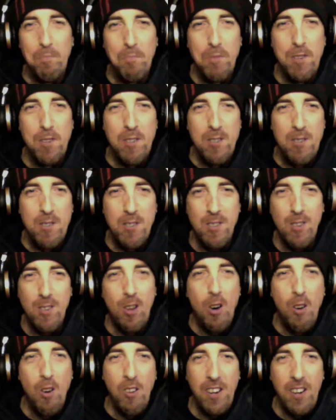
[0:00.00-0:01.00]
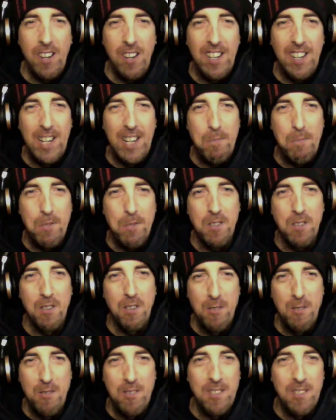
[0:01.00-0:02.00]
produce longer
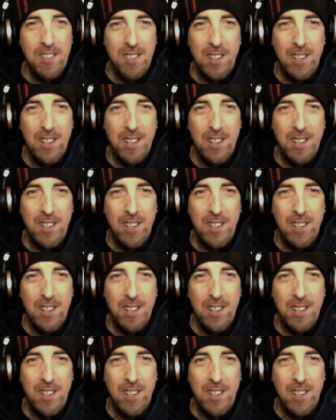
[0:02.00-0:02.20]
episodes and